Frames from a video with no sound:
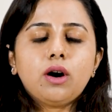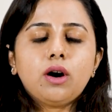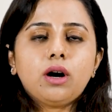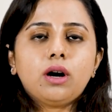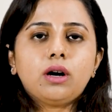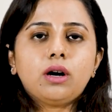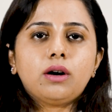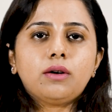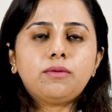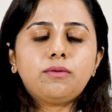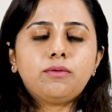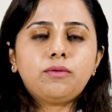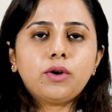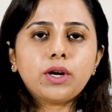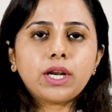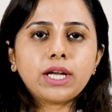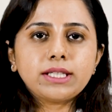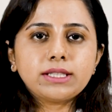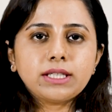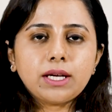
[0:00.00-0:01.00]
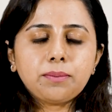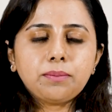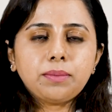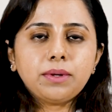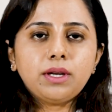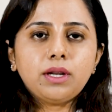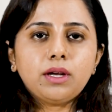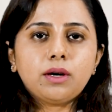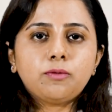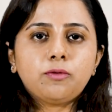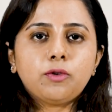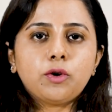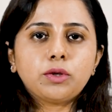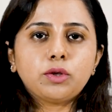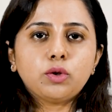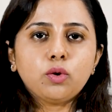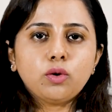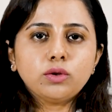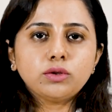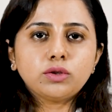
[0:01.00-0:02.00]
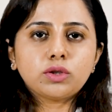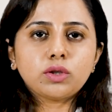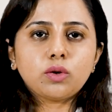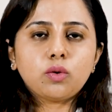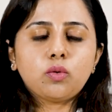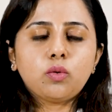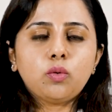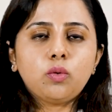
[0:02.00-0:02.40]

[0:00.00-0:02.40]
Uh, for example, uh, for those